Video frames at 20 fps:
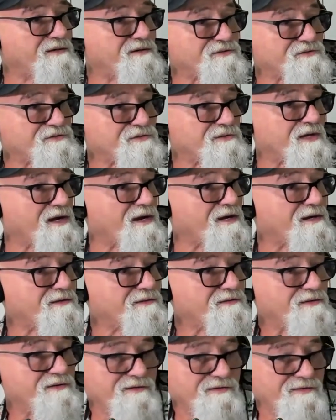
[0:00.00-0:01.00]
this
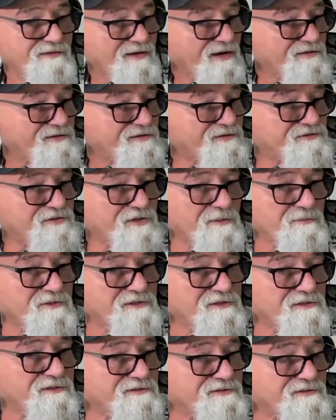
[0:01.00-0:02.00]
guy, I did some
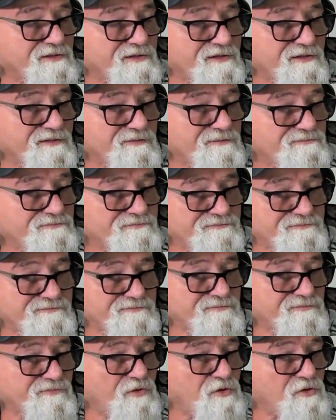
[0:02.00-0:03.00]
of his
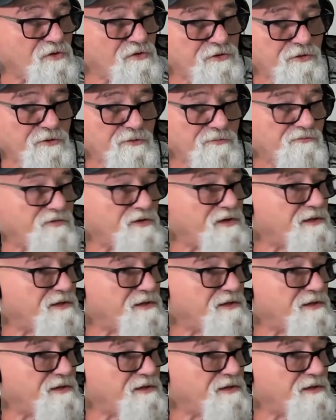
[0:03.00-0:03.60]
YouTube